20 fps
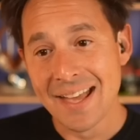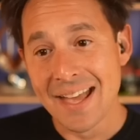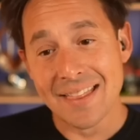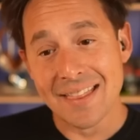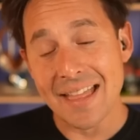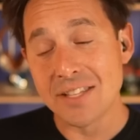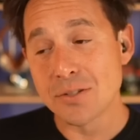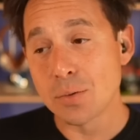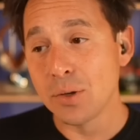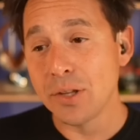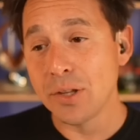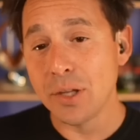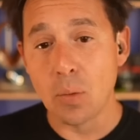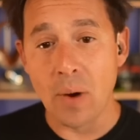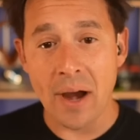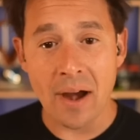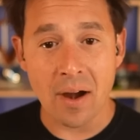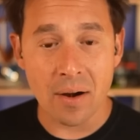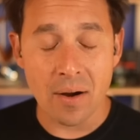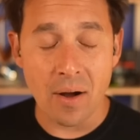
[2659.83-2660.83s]
That's really
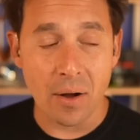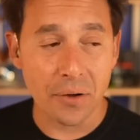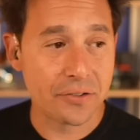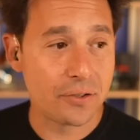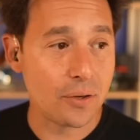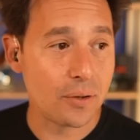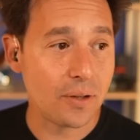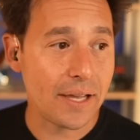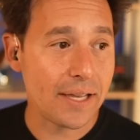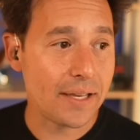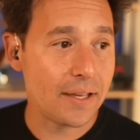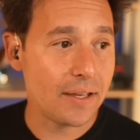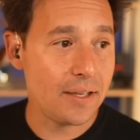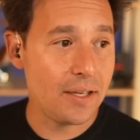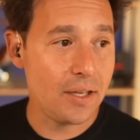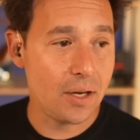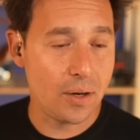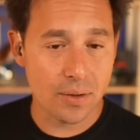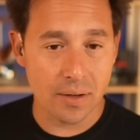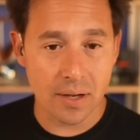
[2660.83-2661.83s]
where also
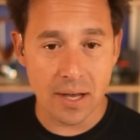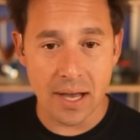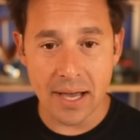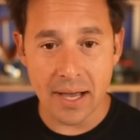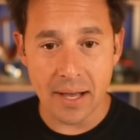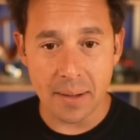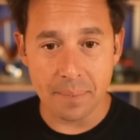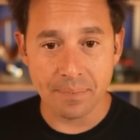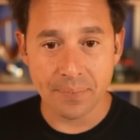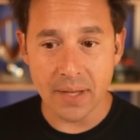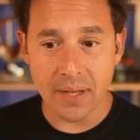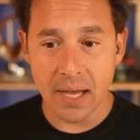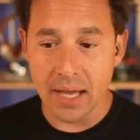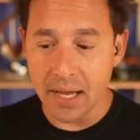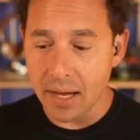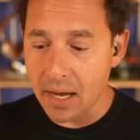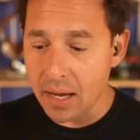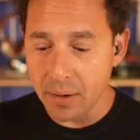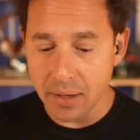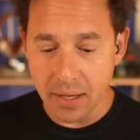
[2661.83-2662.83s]
I'm
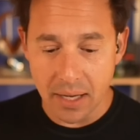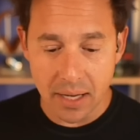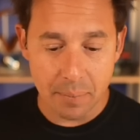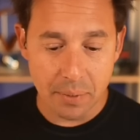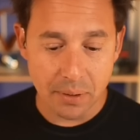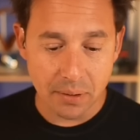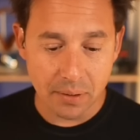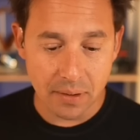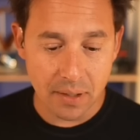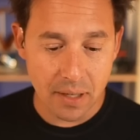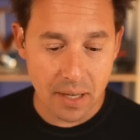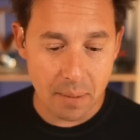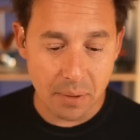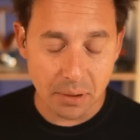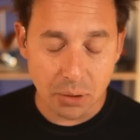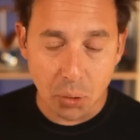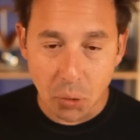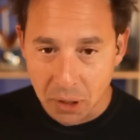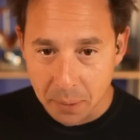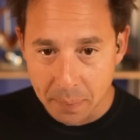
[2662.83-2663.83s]
a
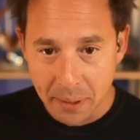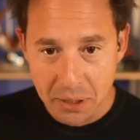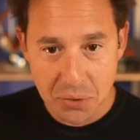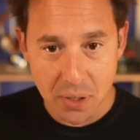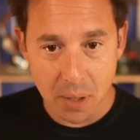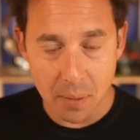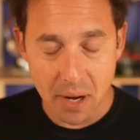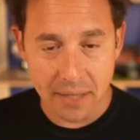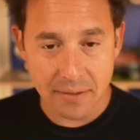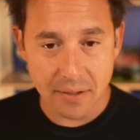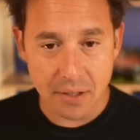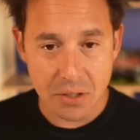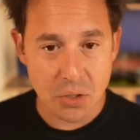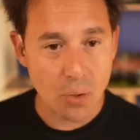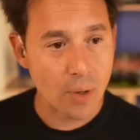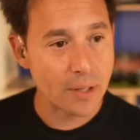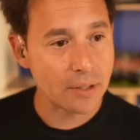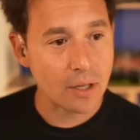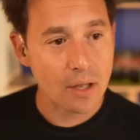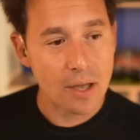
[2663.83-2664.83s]
lawyer by training. I did a
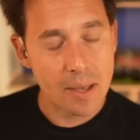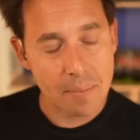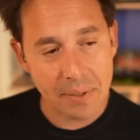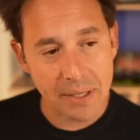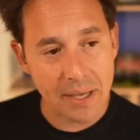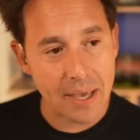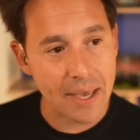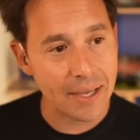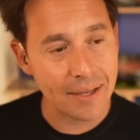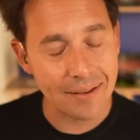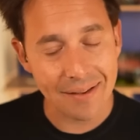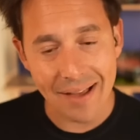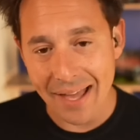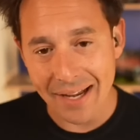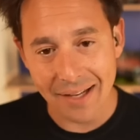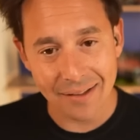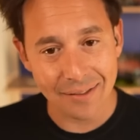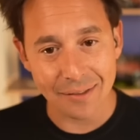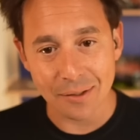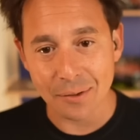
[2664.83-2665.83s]
joint law MBA. I
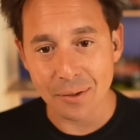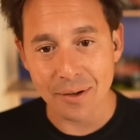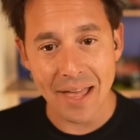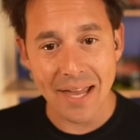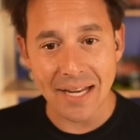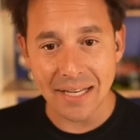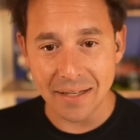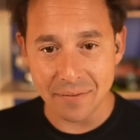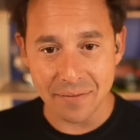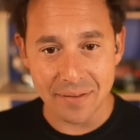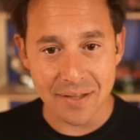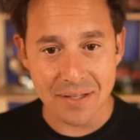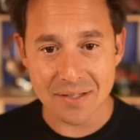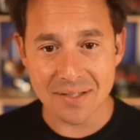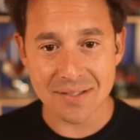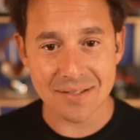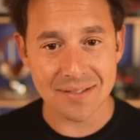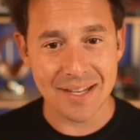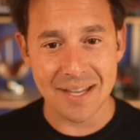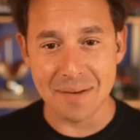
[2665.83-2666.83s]
didn't learn any of
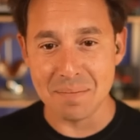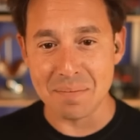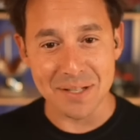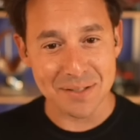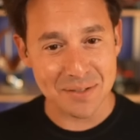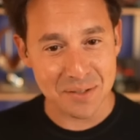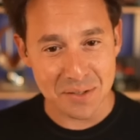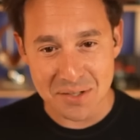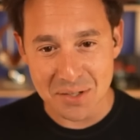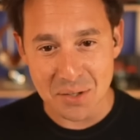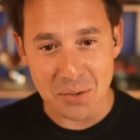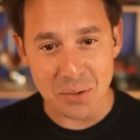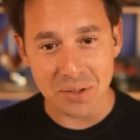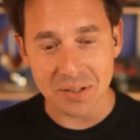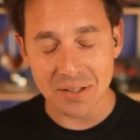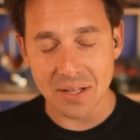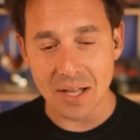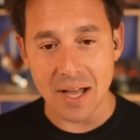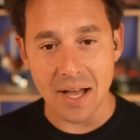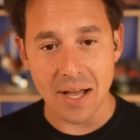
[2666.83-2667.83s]
this in business school.